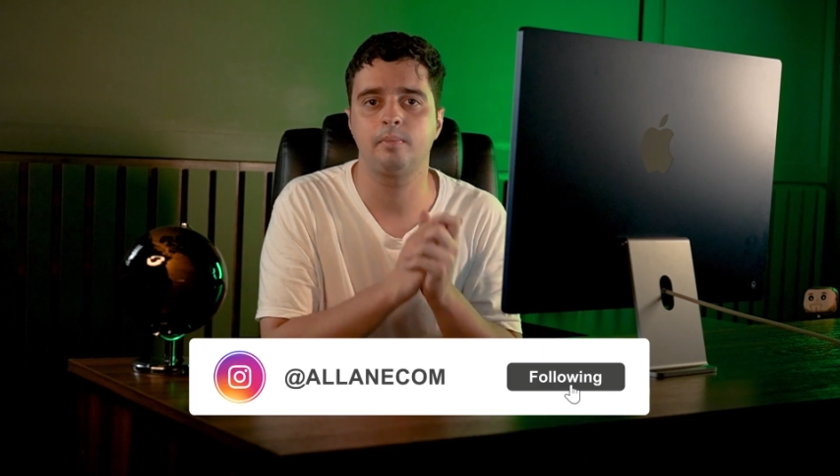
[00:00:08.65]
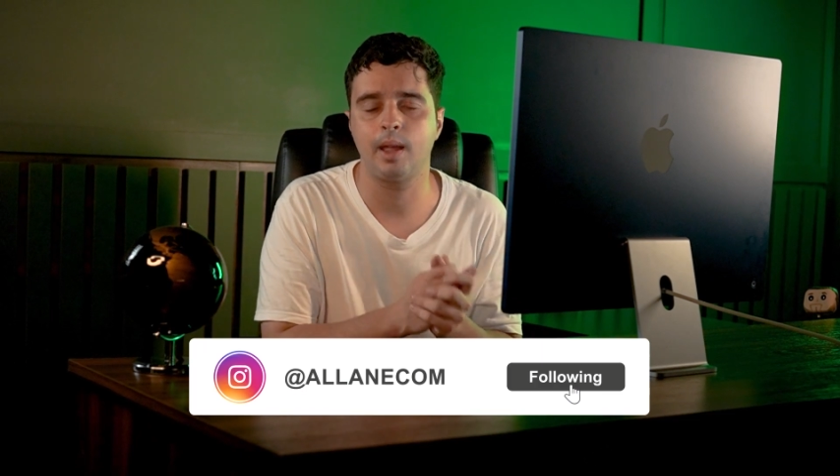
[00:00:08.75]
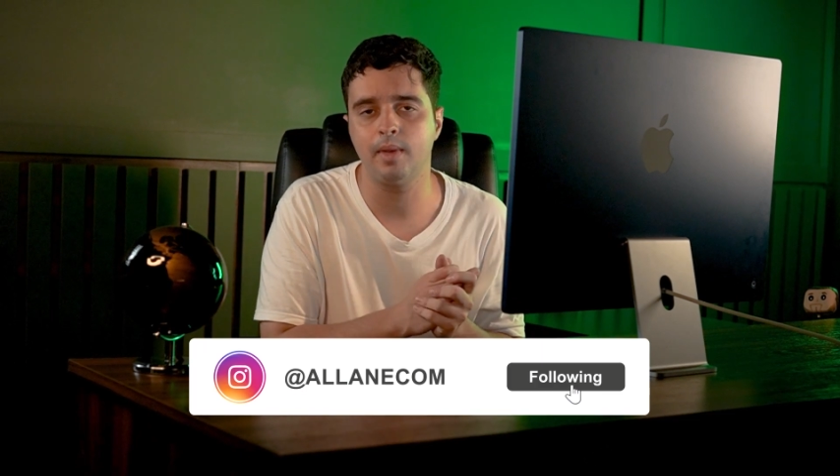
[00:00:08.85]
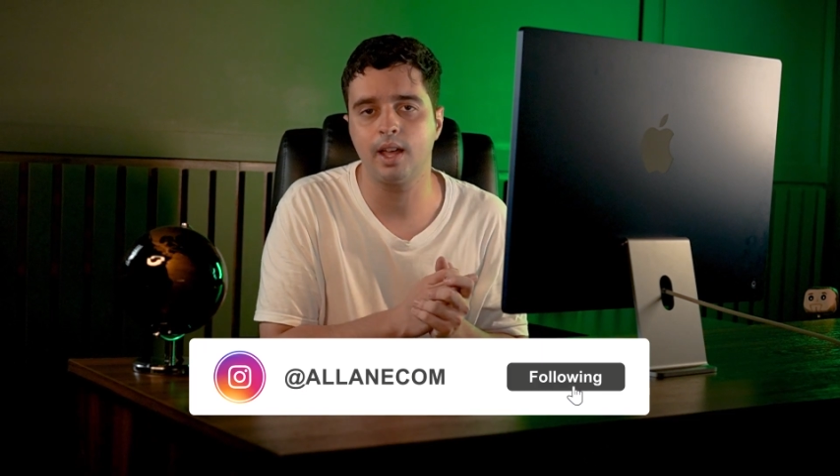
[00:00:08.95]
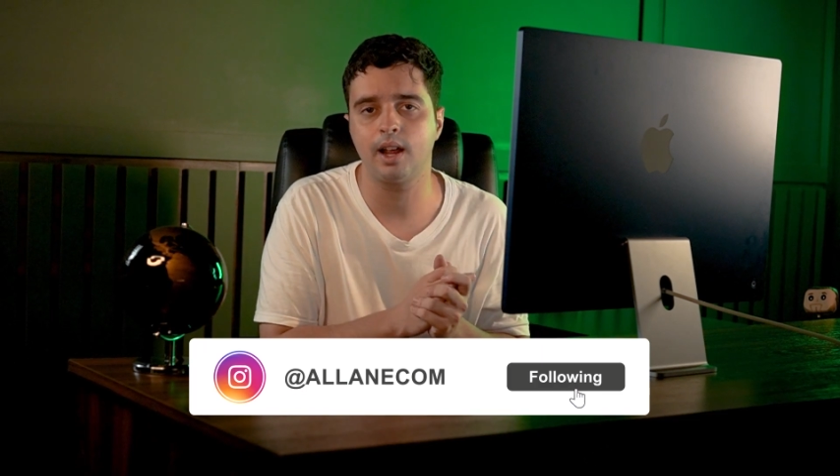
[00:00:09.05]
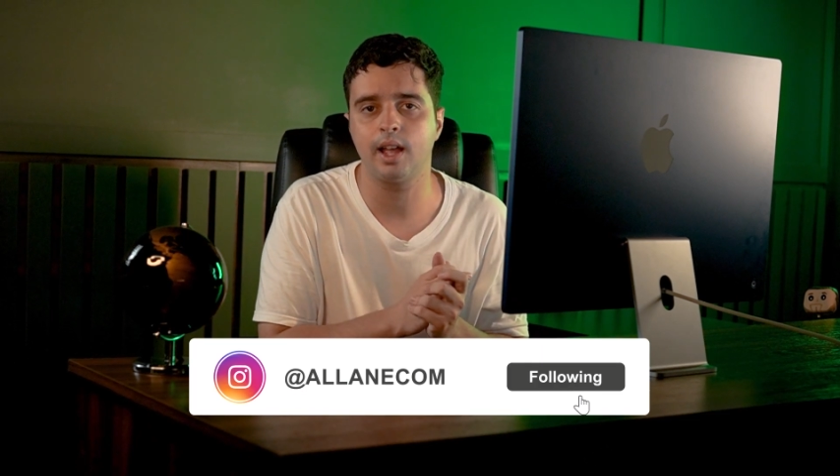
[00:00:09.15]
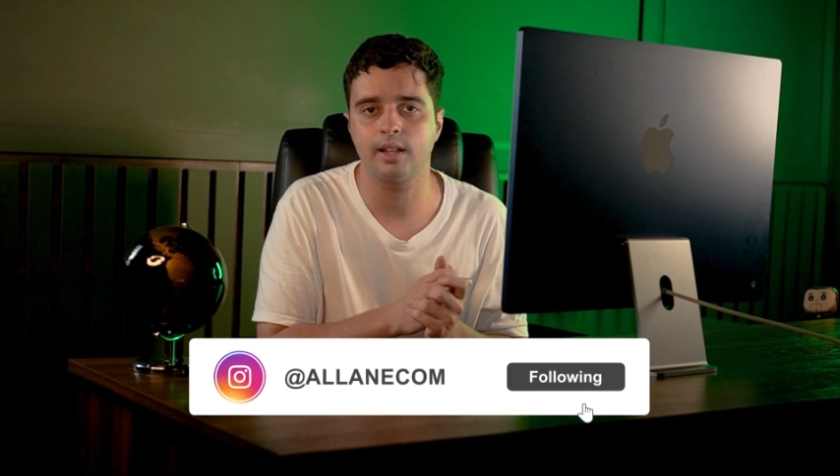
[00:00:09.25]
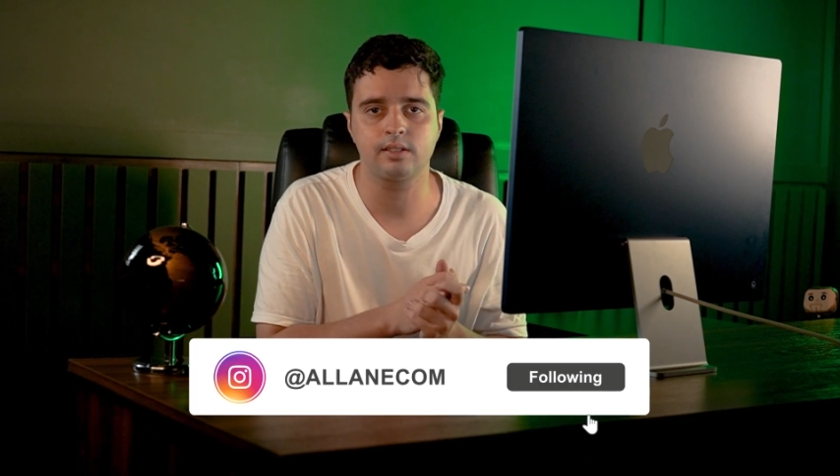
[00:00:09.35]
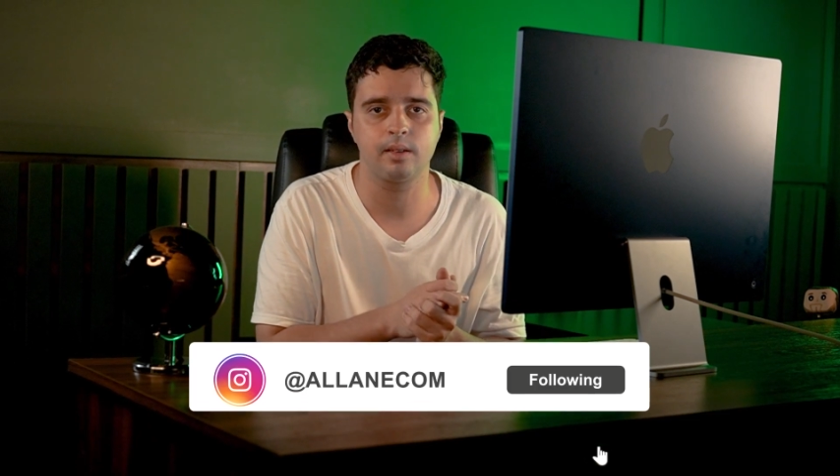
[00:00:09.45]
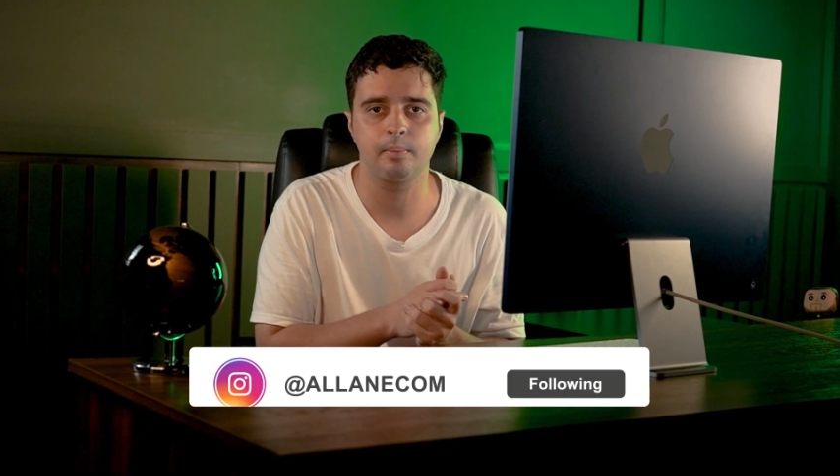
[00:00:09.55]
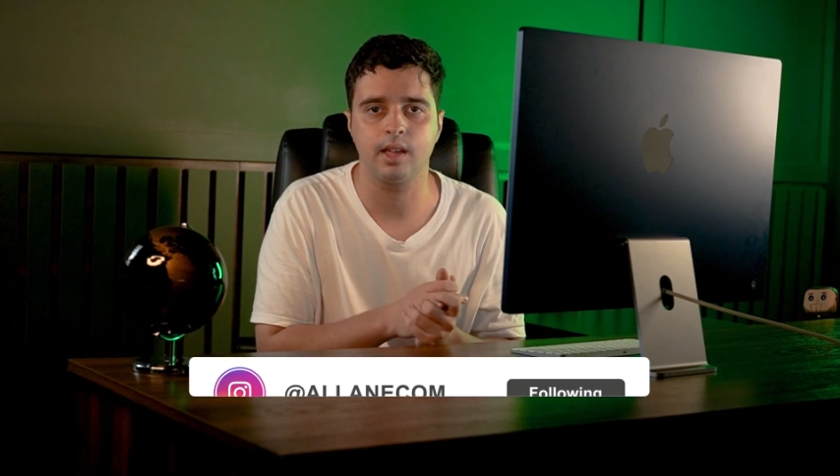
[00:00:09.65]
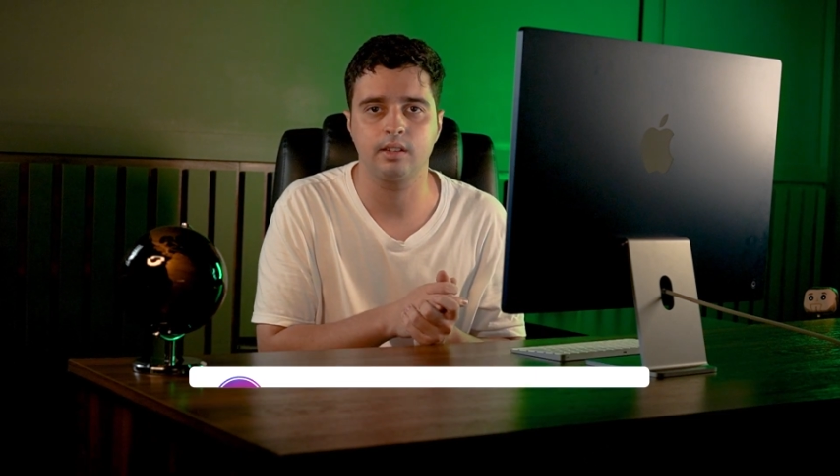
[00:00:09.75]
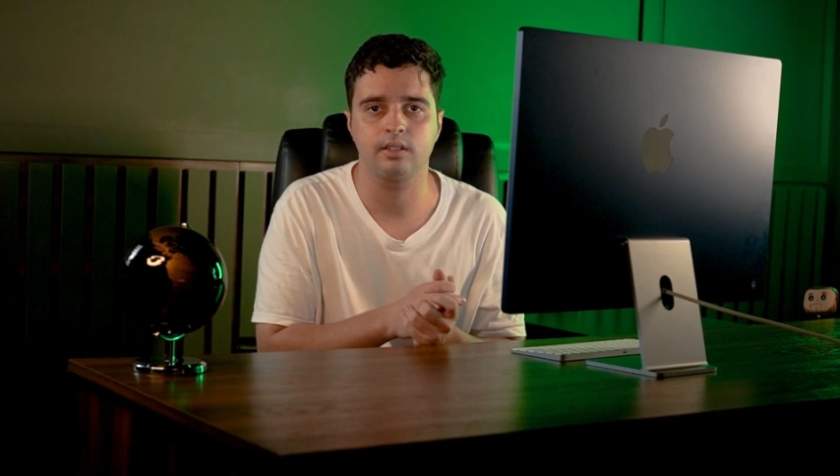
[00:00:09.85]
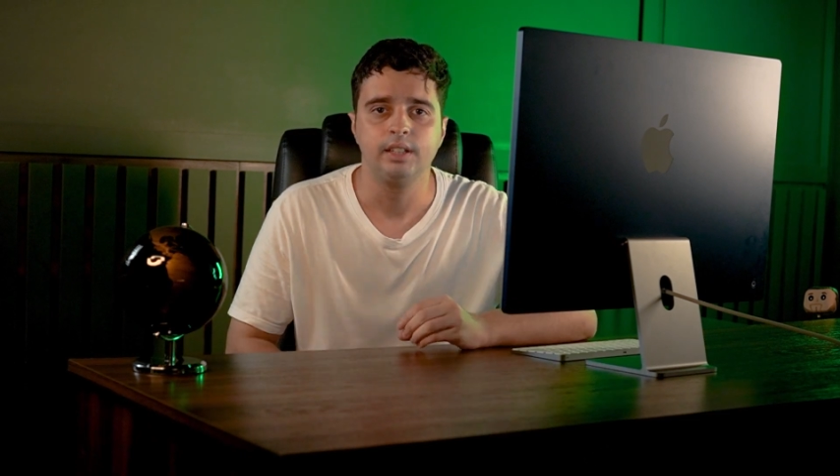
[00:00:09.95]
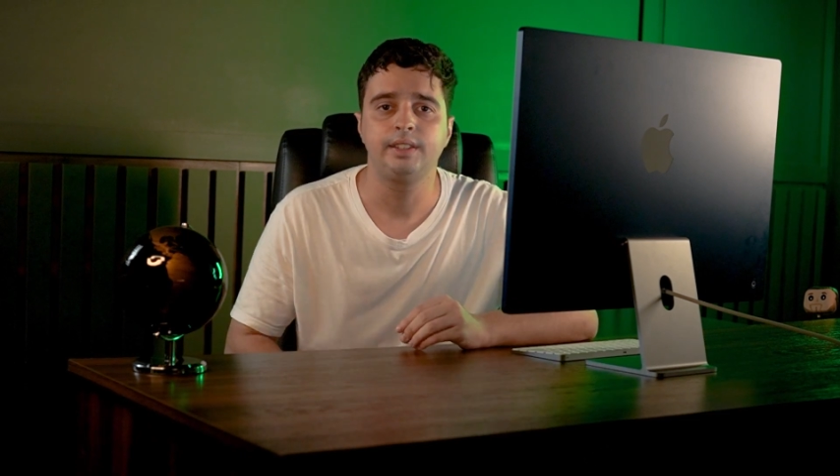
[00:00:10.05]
my meta ads campaigns?